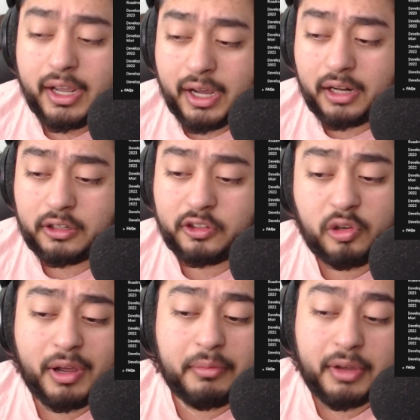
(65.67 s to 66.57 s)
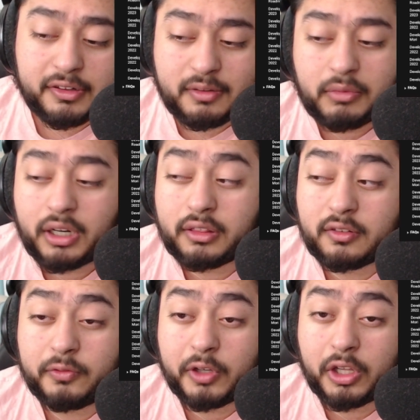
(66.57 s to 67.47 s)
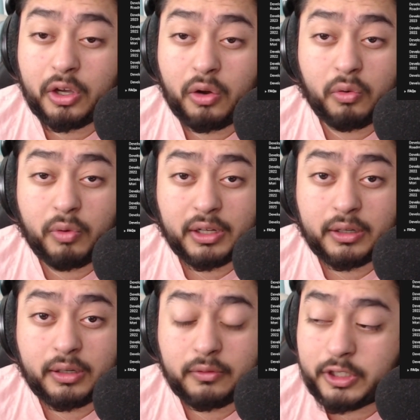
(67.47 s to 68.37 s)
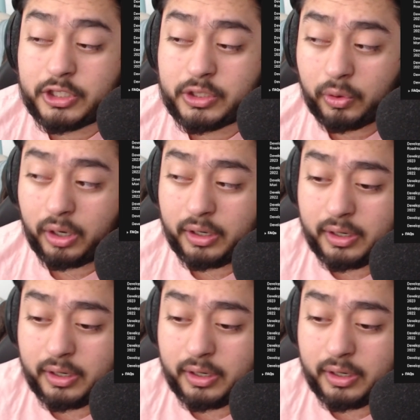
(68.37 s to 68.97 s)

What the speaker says: I'll do my best to make this video relatively short,